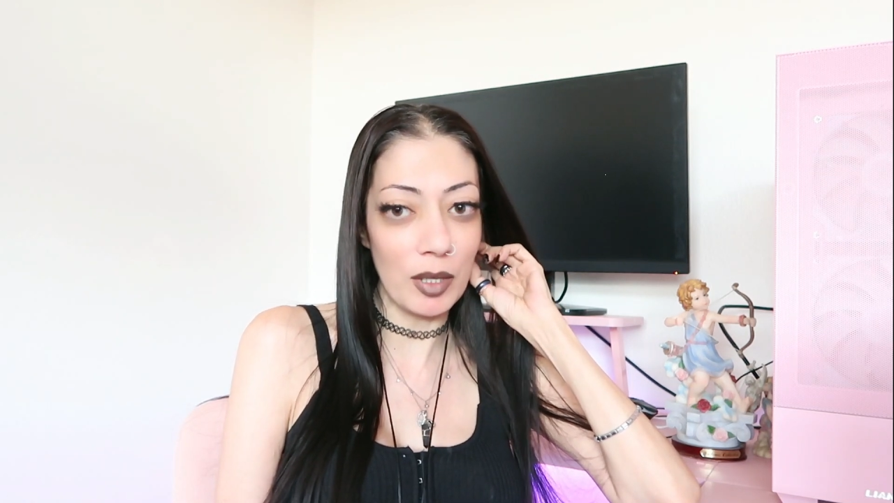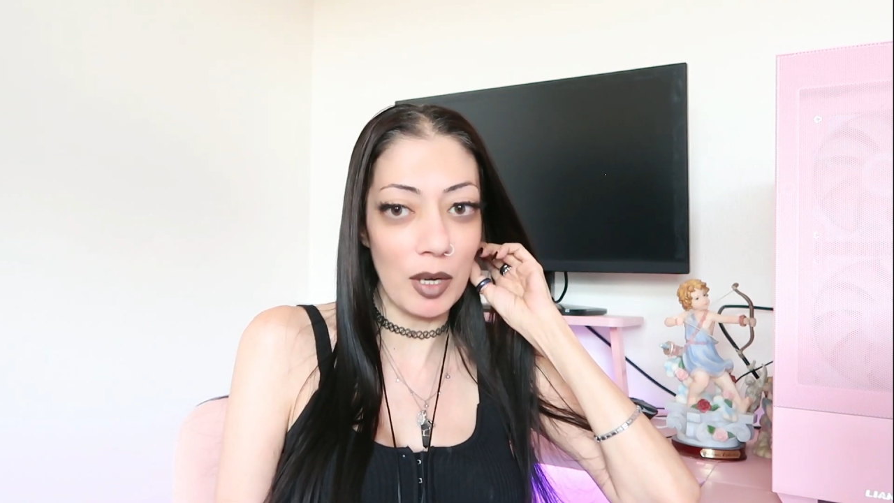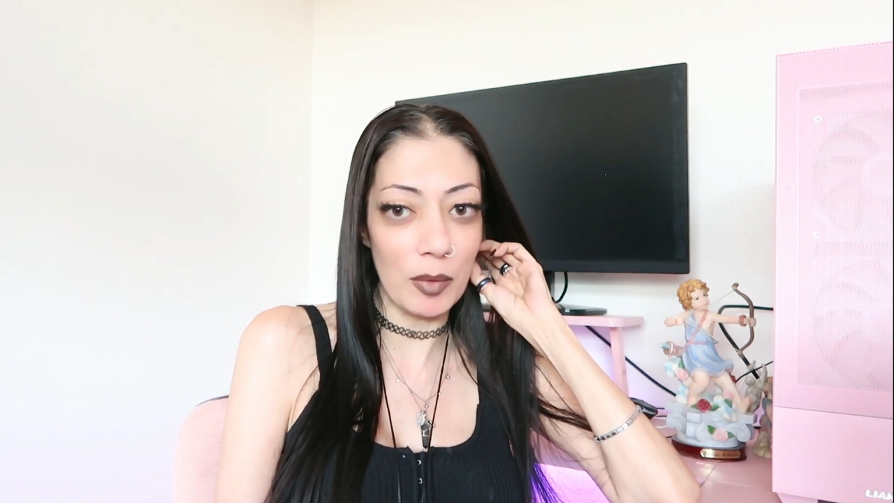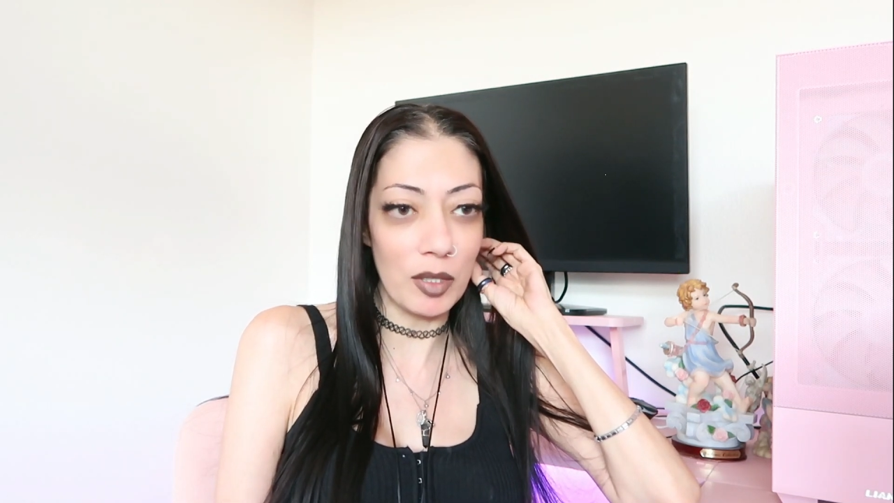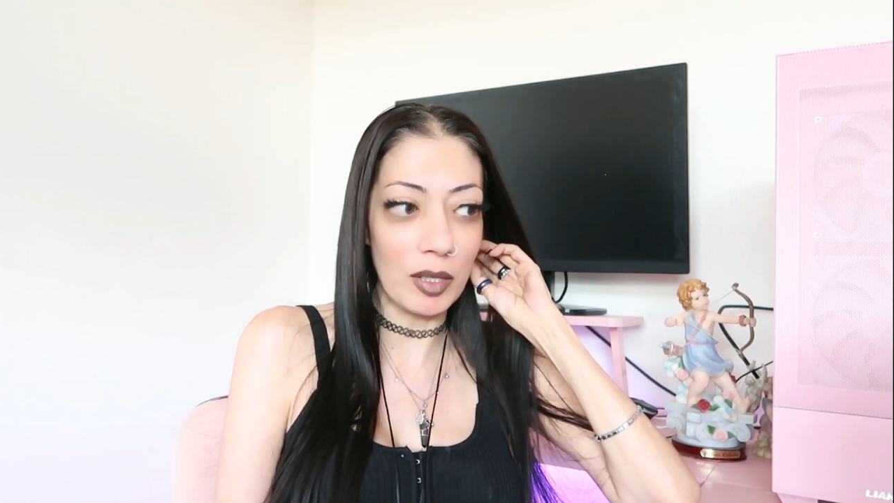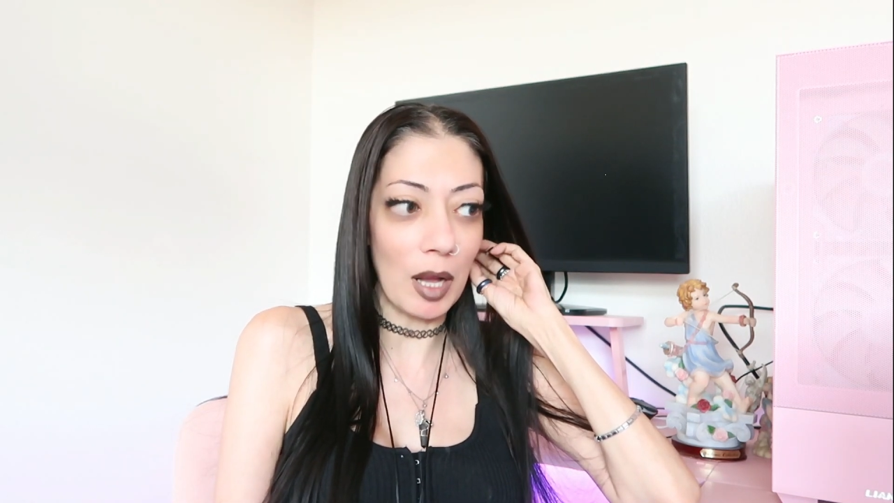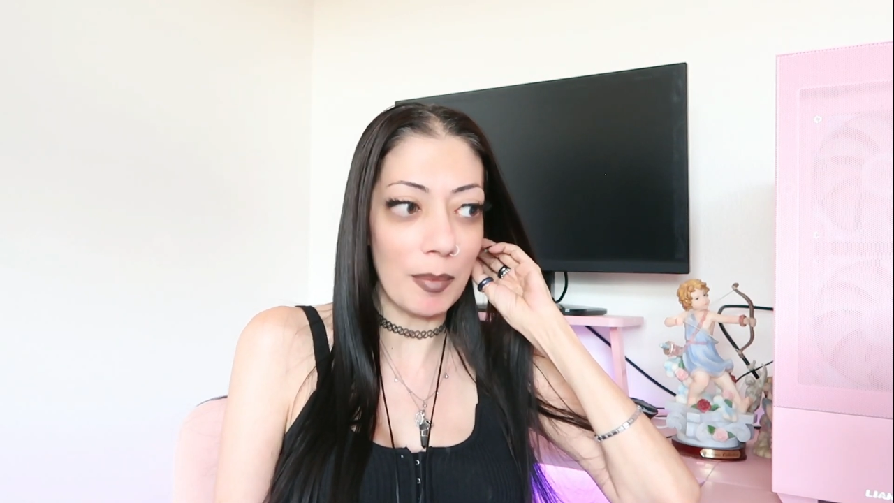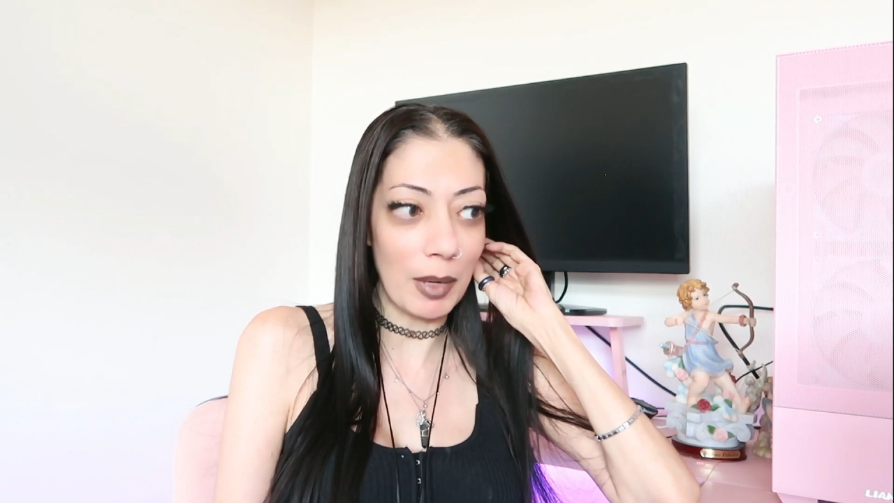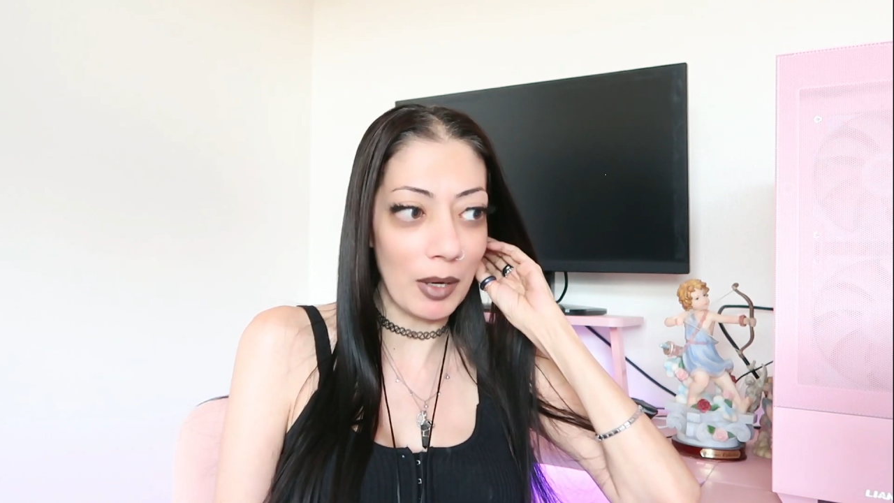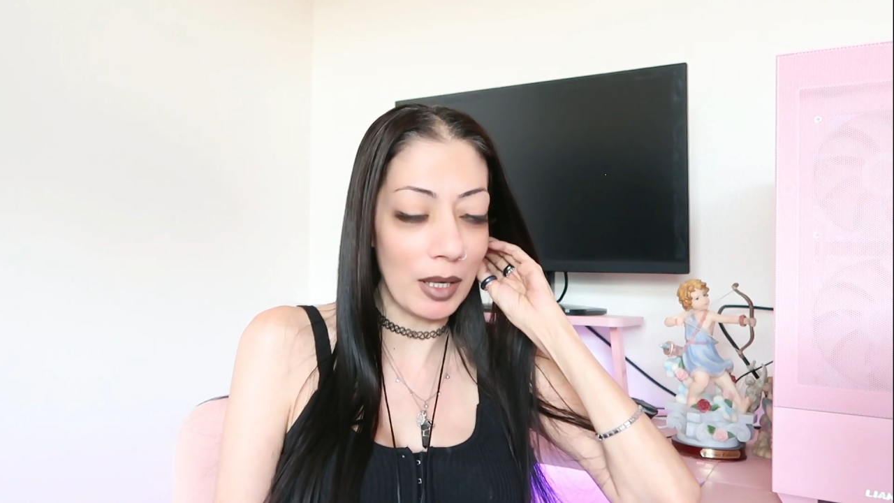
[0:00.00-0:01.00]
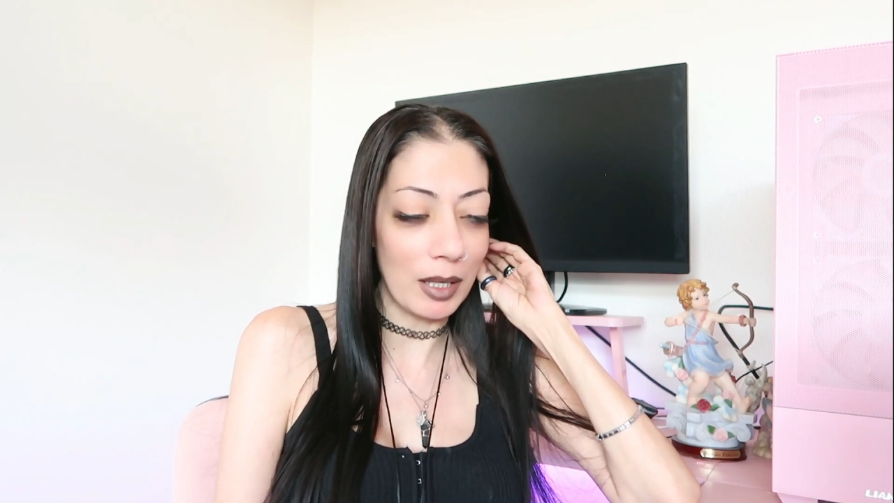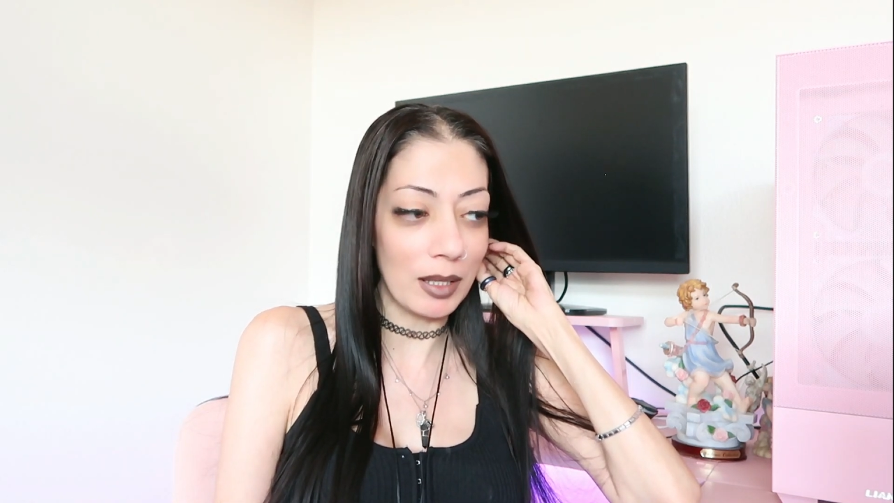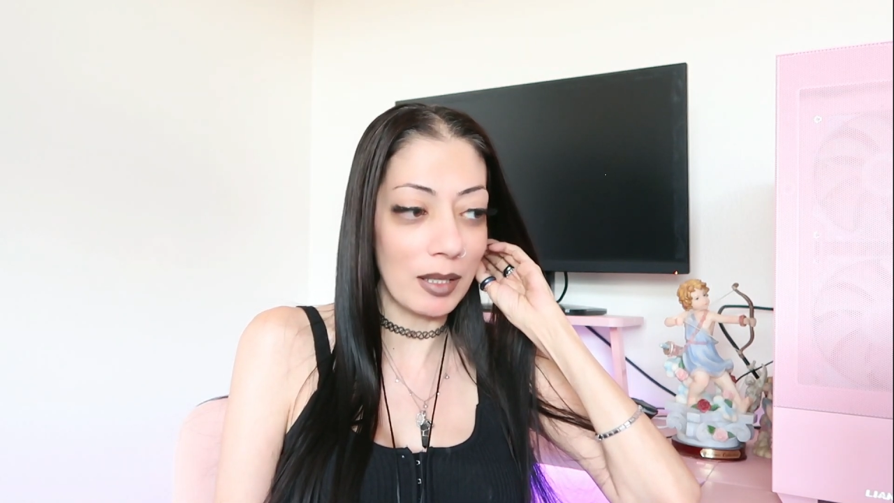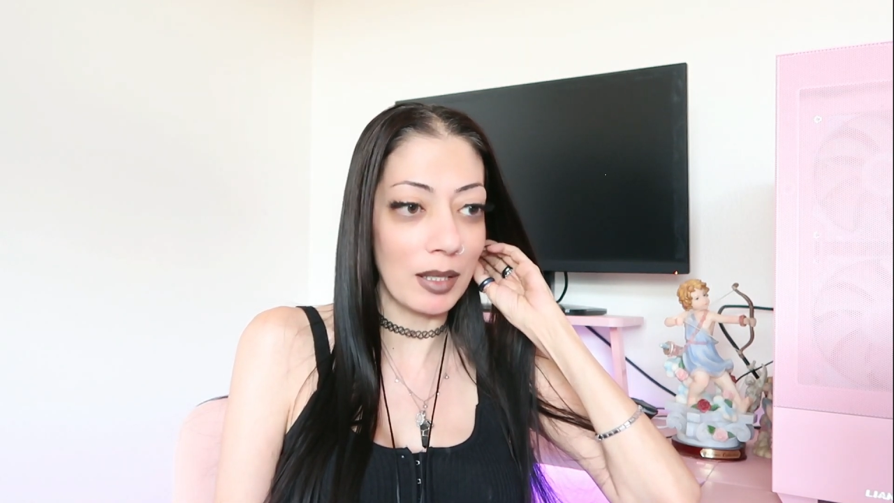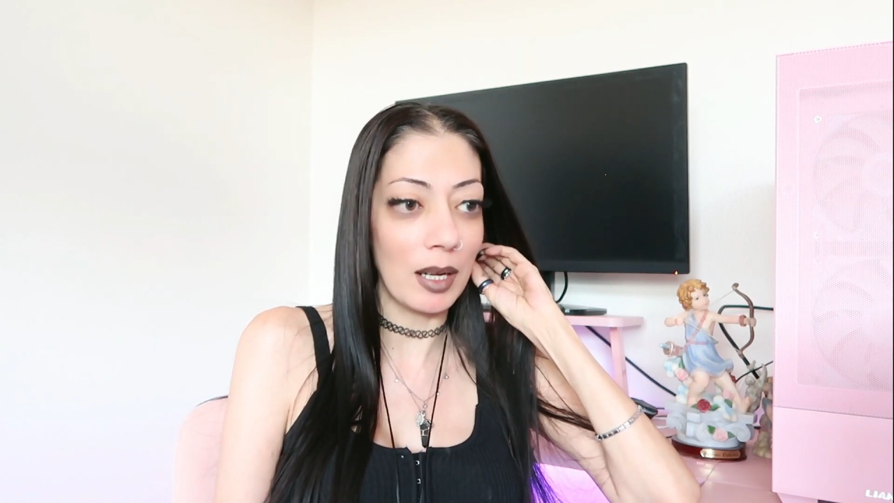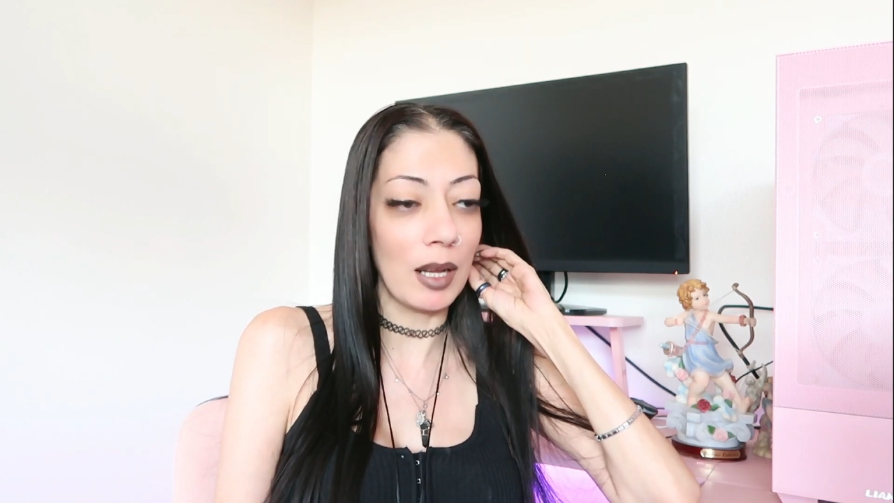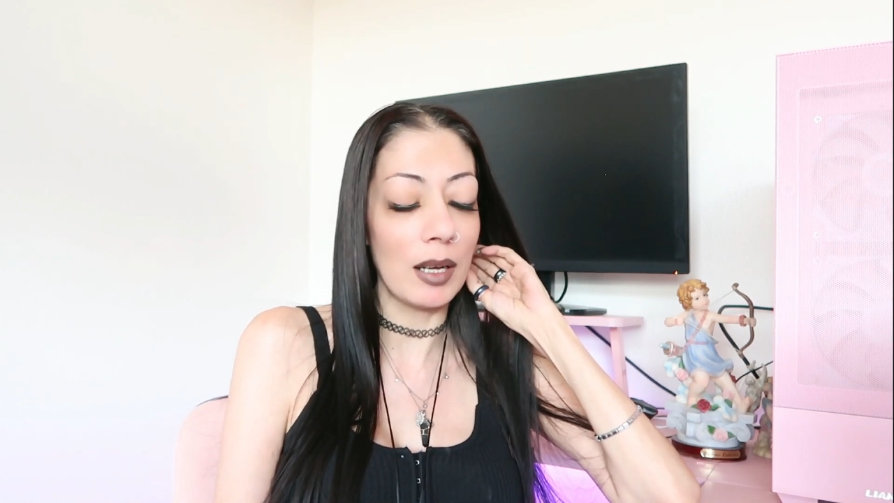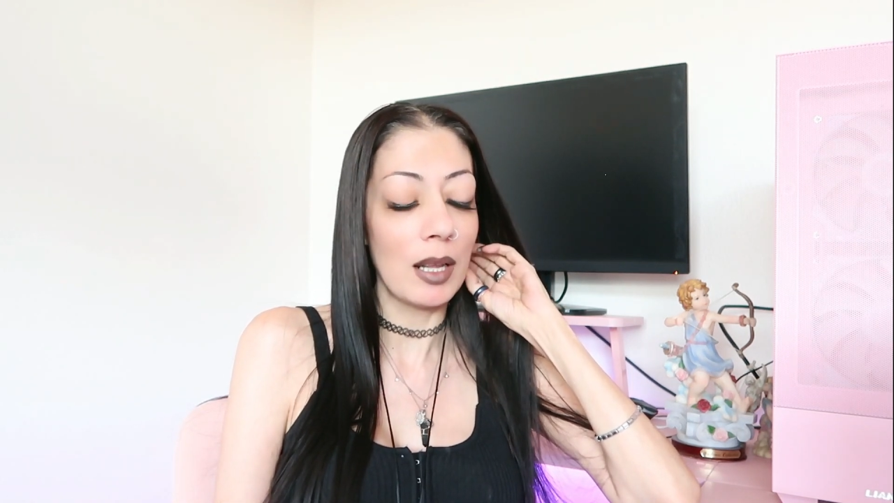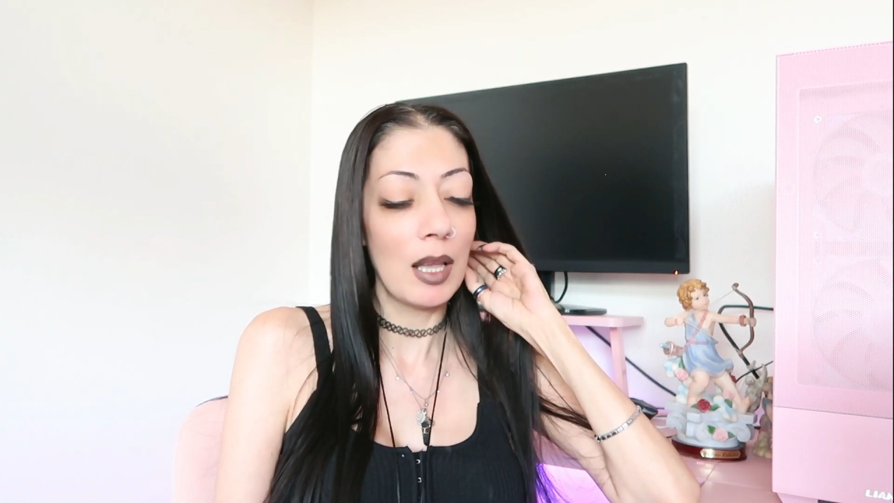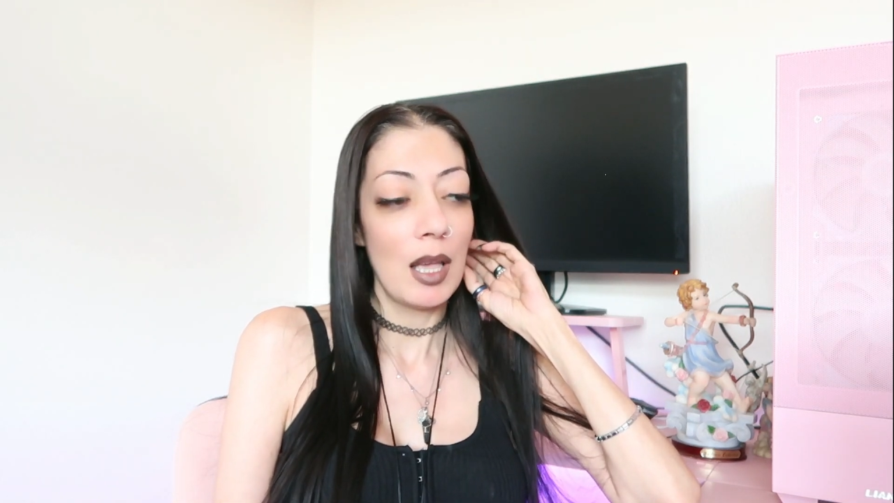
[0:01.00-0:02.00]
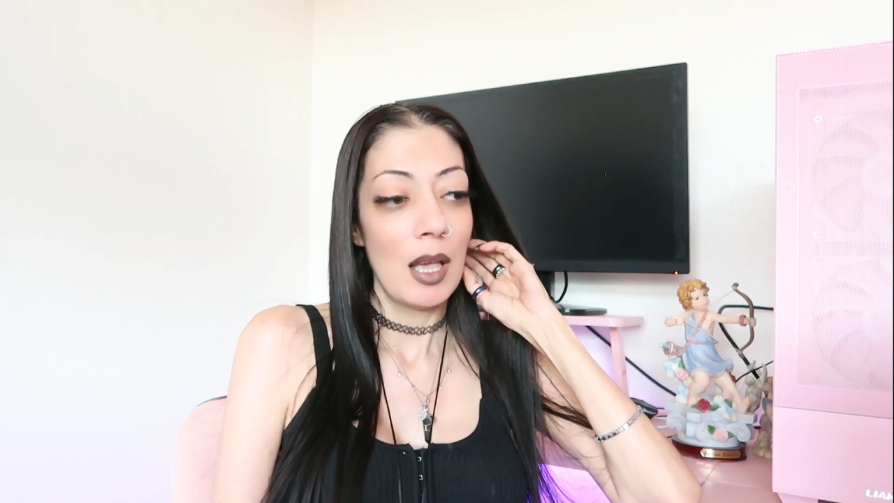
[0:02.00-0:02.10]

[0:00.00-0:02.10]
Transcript: you know we just got married and this and that.